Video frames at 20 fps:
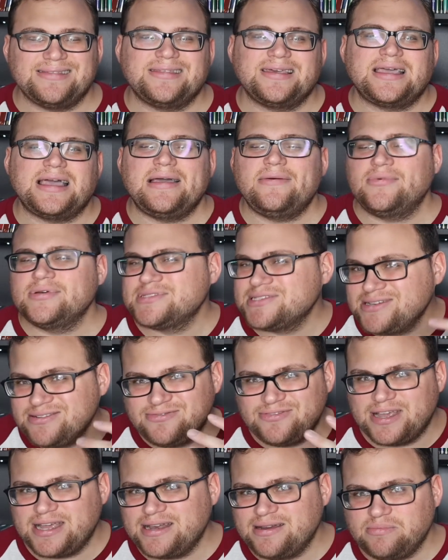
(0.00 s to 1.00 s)
Like, I wasn't a
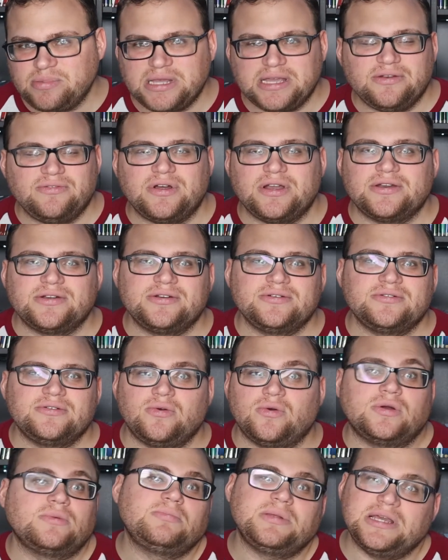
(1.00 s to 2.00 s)
fan of Blade Runner
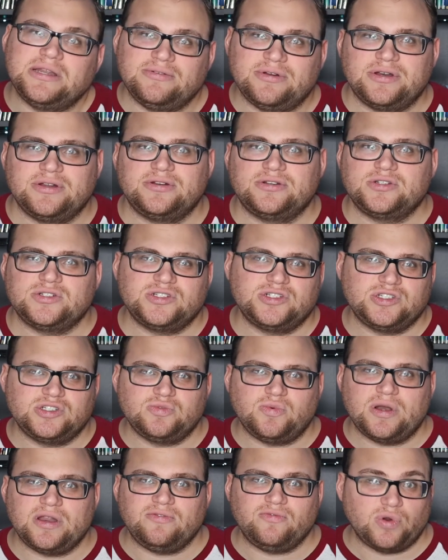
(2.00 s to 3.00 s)
or Blade Runner
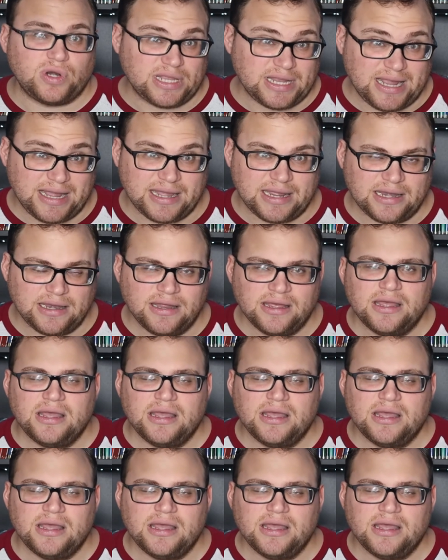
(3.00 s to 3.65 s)
2049.